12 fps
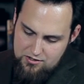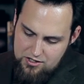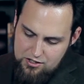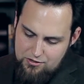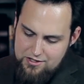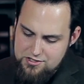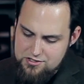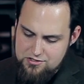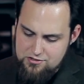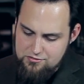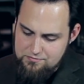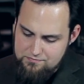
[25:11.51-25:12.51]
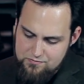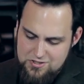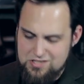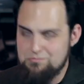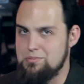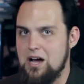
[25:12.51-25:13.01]
In Crysis 2,
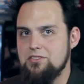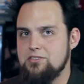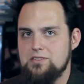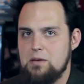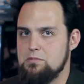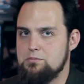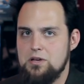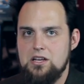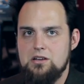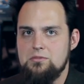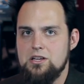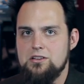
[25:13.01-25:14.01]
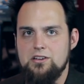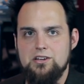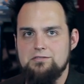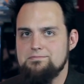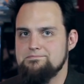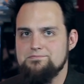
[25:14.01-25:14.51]
it's about the same speed. I mean,
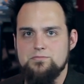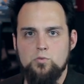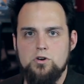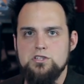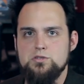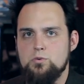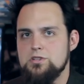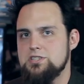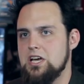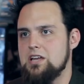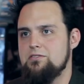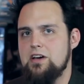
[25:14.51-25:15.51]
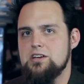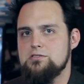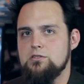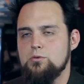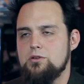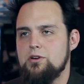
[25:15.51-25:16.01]
like, one's one second faster
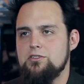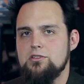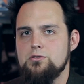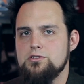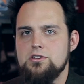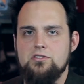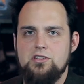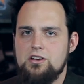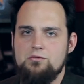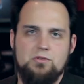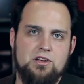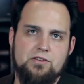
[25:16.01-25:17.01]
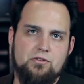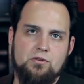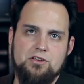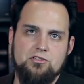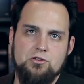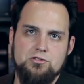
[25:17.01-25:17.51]
at one resolution, and then a different
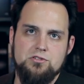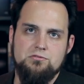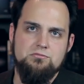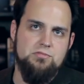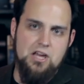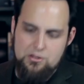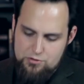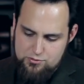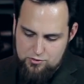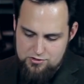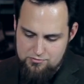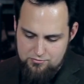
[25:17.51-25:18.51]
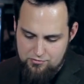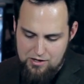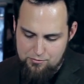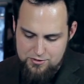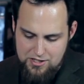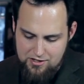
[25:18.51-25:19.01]
resolution, the other one's one frame
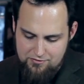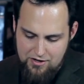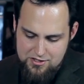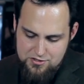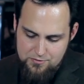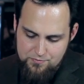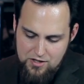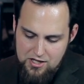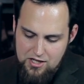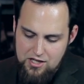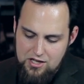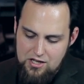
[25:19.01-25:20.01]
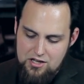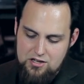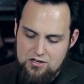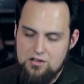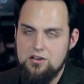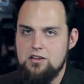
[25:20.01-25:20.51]
per second faster.
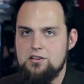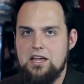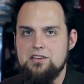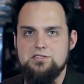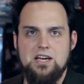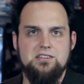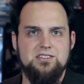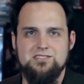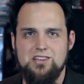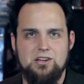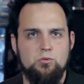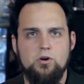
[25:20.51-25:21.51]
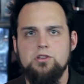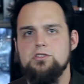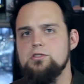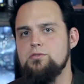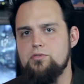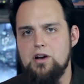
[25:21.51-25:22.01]
In Deus Ex, it's like one to
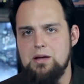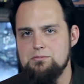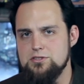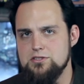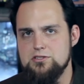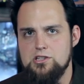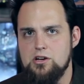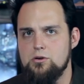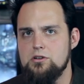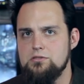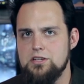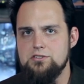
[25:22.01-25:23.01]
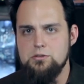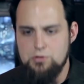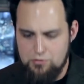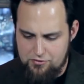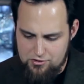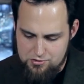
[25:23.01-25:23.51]
two frames slower. That's human
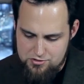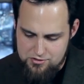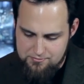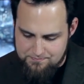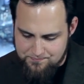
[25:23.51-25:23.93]
revolution.